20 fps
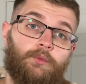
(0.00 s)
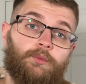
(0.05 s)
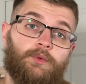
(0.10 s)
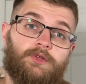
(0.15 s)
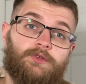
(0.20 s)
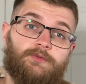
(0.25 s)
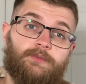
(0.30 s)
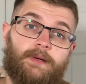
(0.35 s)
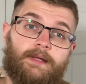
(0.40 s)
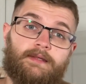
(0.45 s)
we
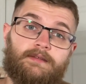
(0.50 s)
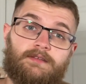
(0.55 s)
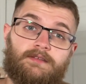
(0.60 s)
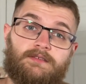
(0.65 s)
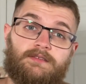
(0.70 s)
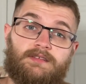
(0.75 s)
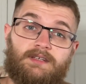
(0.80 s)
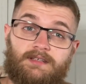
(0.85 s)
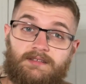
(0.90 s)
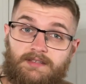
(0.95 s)
spent
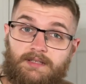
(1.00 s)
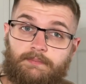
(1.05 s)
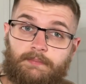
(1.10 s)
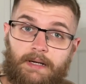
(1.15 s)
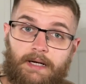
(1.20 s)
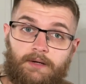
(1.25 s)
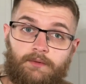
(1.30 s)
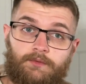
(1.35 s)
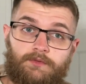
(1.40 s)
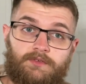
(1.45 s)

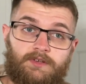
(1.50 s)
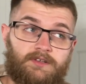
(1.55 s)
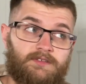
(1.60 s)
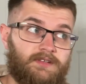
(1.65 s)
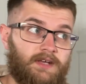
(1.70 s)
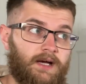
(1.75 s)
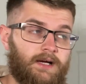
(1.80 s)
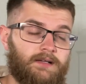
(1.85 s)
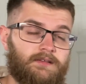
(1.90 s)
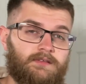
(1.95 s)
£60
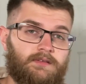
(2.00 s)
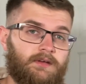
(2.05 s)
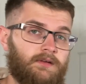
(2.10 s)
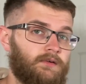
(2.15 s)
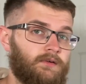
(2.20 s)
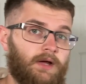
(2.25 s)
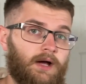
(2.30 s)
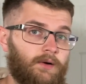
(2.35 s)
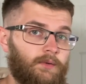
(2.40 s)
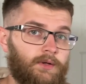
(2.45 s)
exact. I don't
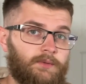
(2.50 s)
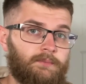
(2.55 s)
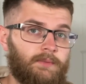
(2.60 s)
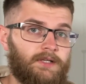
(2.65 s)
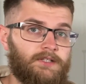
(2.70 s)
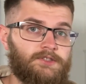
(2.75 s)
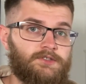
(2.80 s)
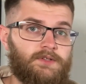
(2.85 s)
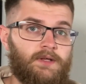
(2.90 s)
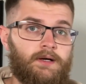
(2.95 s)
know how I'd
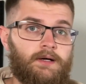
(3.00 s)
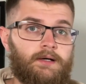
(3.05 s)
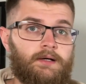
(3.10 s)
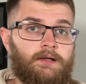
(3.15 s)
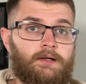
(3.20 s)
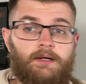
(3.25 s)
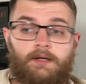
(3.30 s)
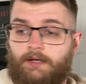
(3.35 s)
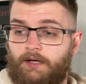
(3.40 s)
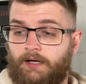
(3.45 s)
managed that.
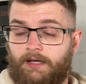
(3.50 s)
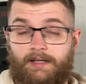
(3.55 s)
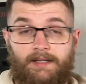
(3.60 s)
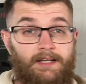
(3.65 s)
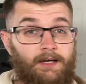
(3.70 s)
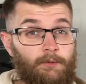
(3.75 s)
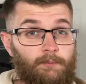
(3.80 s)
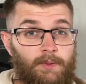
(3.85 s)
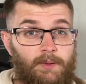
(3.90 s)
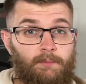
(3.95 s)
A
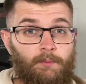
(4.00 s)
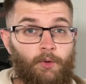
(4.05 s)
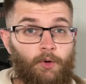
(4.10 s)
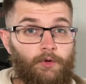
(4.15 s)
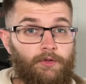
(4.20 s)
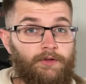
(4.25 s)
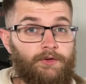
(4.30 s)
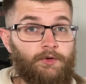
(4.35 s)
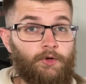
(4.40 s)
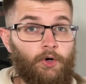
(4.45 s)
little bit more
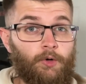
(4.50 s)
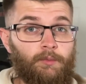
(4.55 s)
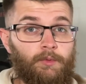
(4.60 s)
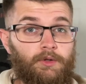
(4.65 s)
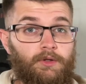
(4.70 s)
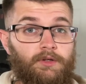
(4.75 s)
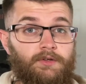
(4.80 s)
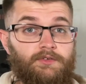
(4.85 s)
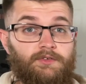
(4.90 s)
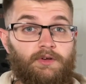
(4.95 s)
than
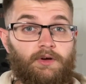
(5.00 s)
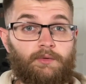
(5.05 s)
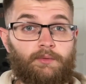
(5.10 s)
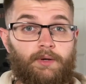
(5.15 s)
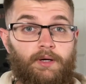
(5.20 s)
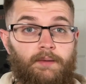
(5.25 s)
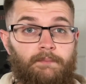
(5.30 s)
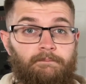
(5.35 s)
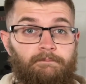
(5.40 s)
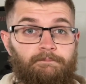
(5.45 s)
normal. So,
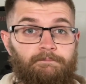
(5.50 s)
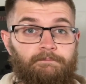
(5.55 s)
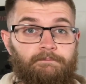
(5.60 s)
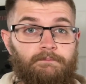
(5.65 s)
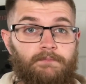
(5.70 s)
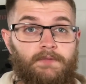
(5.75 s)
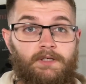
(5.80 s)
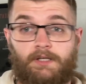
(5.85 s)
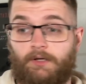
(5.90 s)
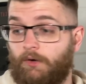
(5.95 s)

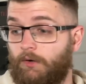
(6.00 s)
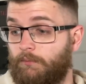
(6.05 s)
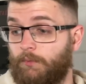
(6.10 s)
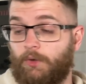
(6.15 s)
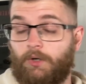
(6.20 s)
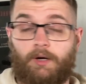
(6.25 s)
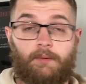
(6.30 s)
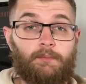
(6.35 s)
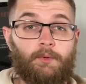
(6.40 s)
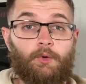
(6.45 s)
you know,
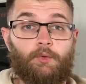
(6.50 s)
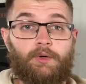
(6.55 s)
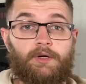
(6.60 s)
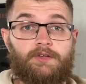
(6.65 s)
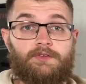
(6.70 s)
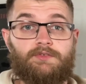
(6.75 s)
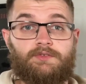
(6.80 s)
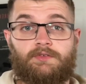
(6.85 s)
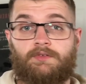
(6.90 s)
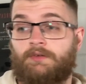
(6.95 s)
I'm
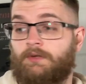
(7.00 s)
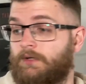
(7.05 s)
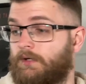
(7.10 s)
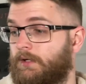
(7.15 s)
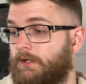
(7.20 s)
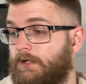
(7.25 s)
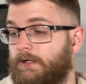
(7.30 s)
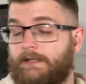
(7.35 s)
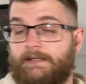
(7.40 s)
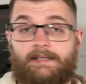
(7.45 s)
always
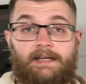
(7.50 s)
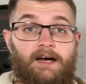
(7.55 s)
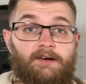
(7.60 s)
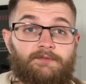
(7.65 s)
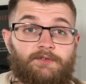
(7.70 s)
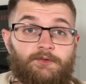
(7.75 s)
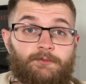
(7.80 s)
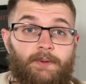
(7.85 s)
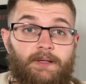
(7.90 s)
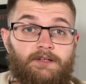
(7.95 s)
down
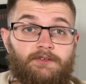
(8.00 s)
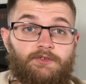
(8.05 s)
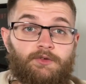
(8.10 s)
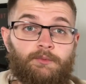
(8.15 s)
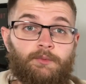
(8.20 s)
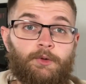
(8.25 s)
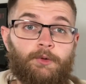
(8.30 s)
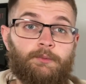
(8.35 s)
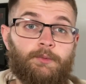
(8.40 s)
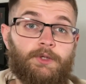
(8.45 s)
for spending some
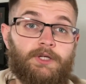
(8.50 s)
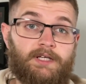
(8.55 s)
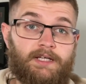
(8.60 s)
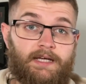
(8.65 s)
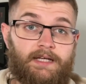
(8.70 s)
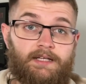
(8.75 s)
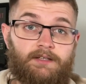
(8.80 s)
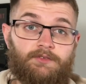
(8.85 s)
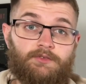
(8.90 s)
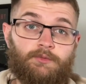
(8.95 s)
more money and
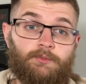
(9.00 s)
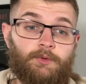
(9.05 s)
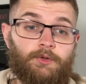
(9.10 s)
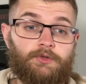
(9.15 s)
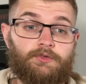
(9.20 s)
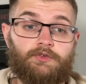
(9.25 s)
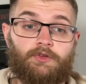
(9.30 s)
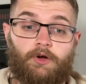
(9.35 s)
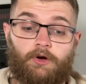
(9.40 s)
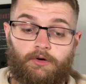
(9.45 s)
getting in some more
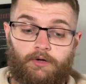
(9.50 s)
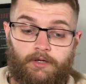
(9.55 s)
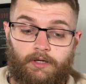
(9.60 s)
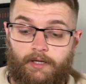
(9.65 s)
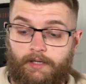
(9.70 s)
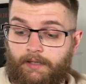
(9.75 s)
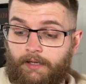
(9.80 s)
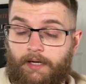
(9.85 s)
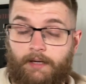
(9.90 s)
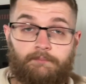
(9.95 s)
stock.
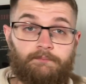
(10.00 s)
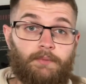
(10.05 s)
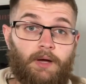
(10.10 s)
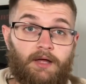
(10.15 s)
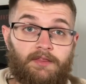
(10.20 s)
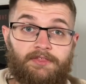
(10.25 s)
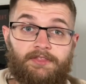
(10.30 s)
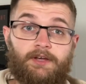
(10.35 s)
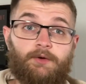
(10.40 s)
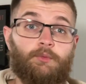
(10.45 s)
And I
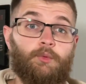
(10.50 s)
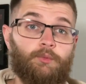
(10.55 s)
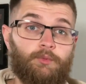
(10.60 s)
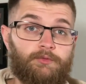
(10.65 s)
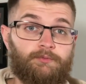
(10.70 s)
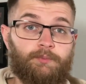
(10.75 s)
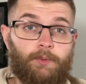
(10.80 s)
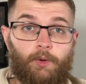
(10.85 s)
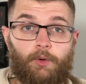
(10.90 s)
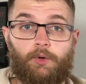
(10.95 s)
think what
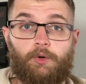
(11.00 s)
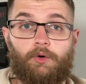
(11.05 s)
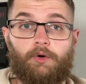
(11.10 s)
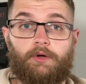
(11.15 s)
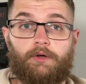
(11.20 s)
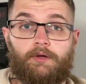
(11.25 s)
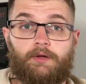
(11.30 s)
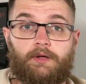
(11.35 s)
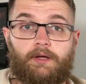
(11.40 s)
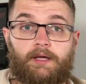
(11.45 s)
we've bought
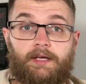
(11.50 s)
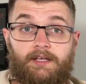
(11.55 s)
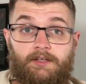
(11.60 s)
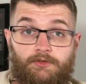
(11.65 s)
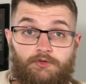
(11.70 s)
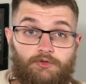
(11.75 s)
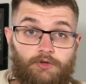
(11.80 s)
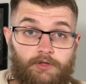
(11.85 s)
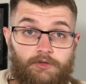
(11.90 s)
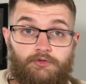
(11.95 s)

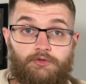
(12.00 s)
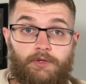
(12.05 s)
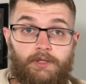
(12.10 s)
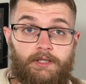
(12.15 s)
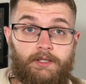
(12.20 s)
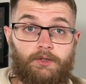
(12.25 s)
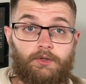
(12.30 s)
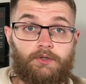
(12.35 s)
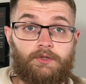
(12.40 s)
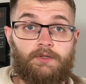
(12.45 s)
is really
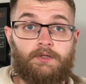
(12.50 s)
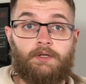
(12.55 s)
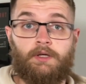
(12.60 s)
good.